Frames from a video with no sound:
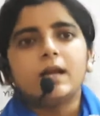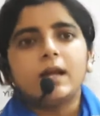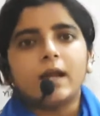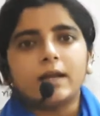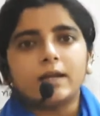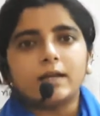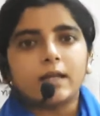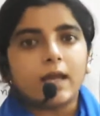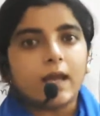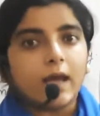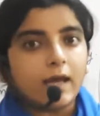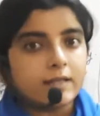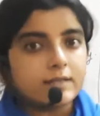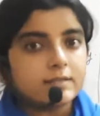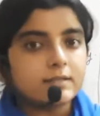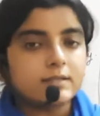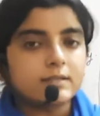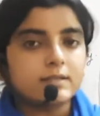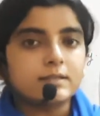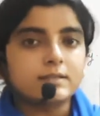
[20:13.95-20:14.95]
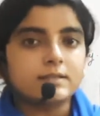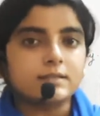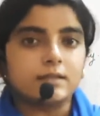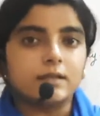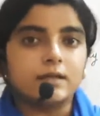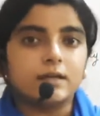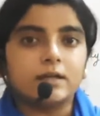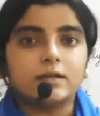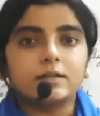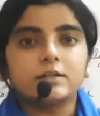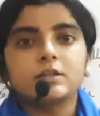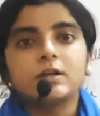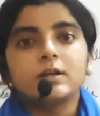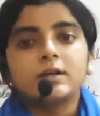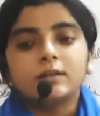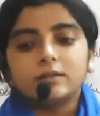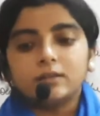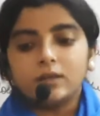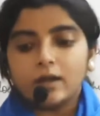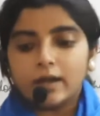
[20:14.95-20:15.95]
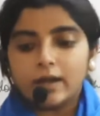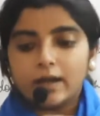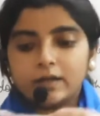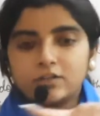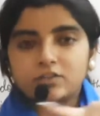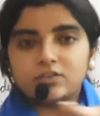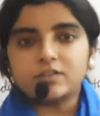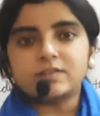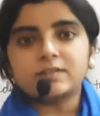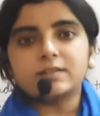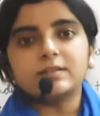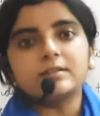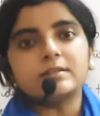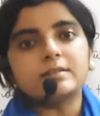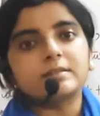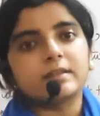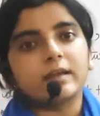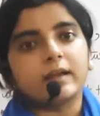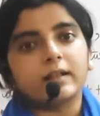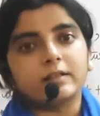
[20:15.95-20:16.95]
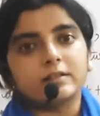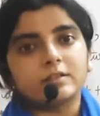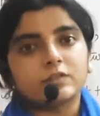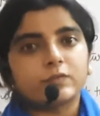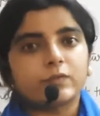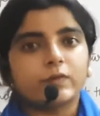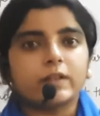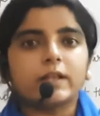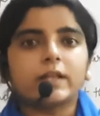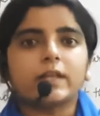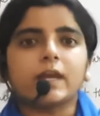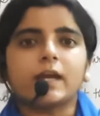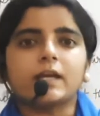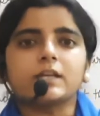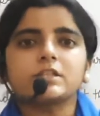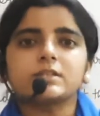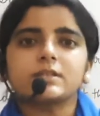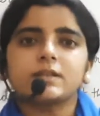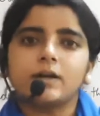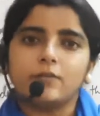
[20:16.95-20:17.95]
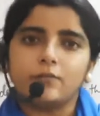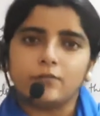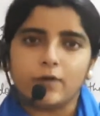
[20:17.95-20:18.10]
and as a result, the adjacent cells will get affected.